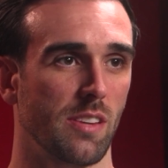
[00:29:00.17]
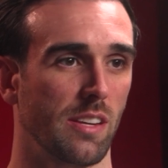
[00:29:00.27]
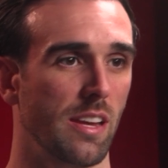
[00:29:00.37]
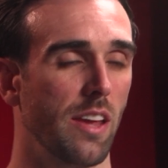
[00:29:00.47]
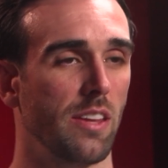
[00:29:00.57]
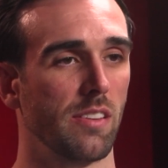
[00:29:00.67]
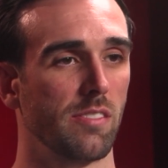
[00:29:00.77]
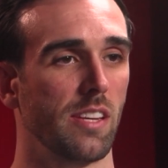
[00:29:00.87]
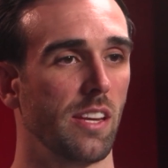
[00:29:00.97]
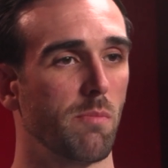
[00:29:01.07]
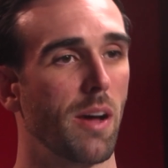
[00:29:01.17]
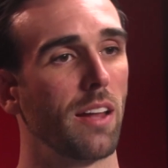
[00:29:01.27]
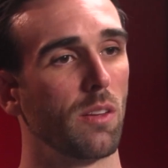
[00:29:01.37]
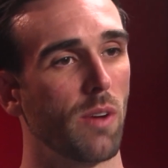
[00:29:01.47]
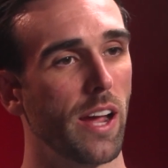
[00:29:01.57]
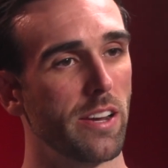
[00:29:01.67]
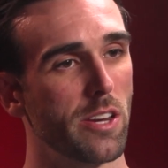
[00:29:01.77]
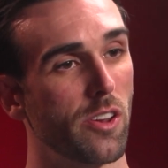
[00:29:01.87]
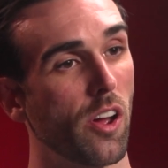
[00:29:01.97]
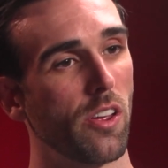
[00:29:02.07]
like, now you can see it a mile away, and
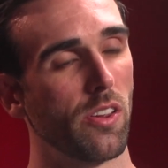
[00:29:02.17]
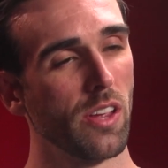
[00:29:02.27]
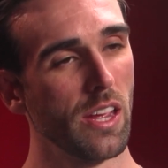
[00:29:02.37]
you know